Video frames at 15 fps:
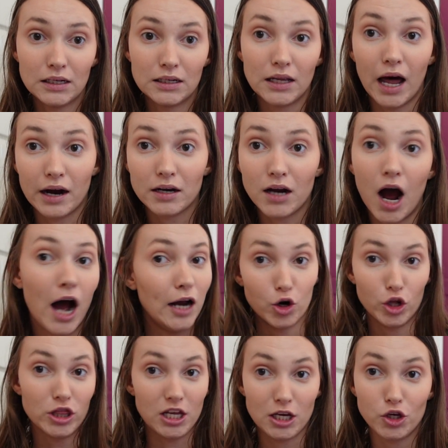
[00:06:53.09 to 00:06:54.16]
like, I
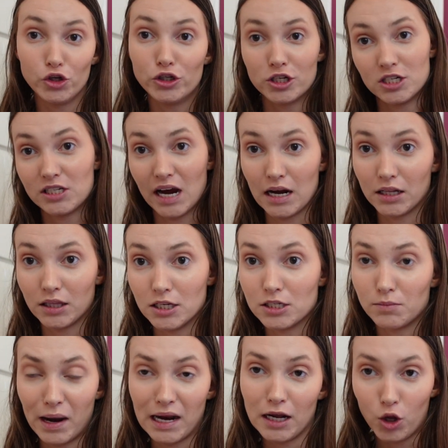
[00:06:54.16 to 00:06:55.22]
don't think you should take this
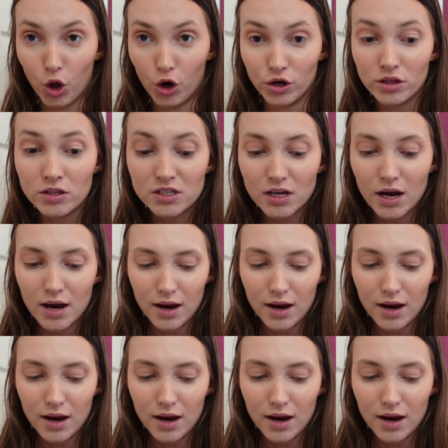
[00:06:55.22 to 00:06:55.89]
many clothes,